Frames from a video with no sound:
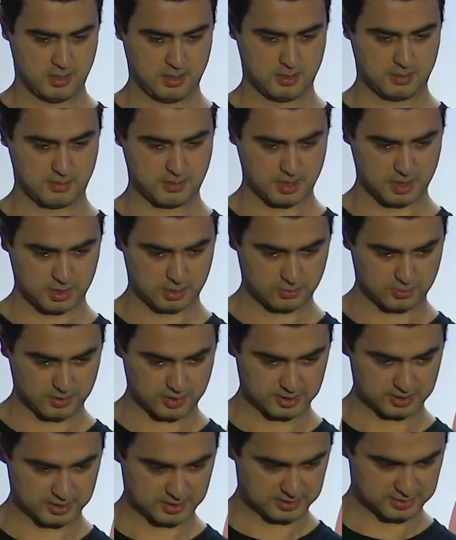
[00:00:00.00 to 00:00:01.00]
By the
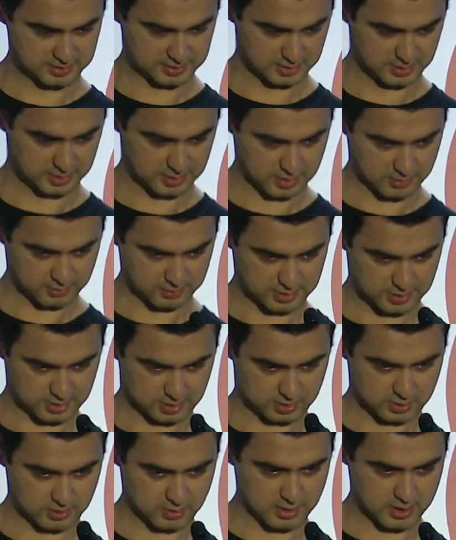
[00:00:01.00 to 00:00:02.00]
way, let's see how is it
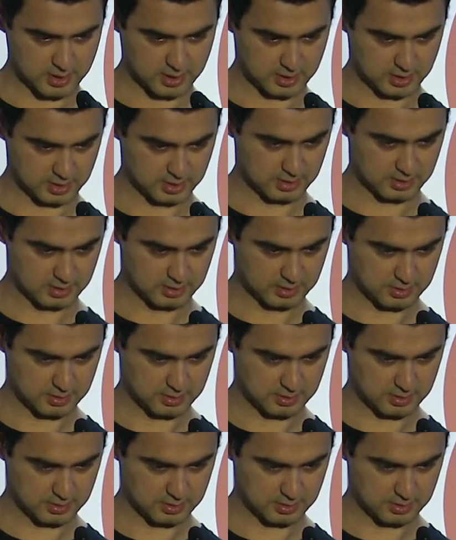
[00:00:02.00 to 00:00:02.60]
going.